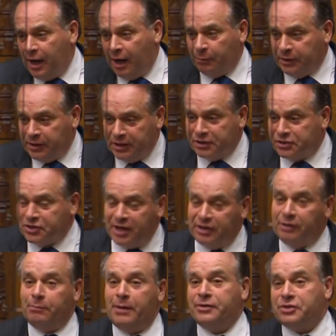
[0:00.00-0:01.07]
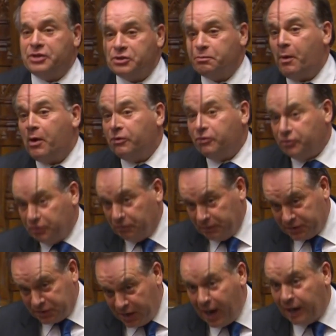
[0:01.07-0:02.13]
and we need to send a message both to
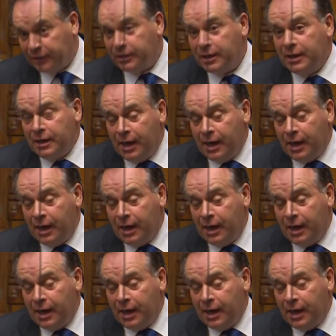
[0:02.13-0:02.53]
Assad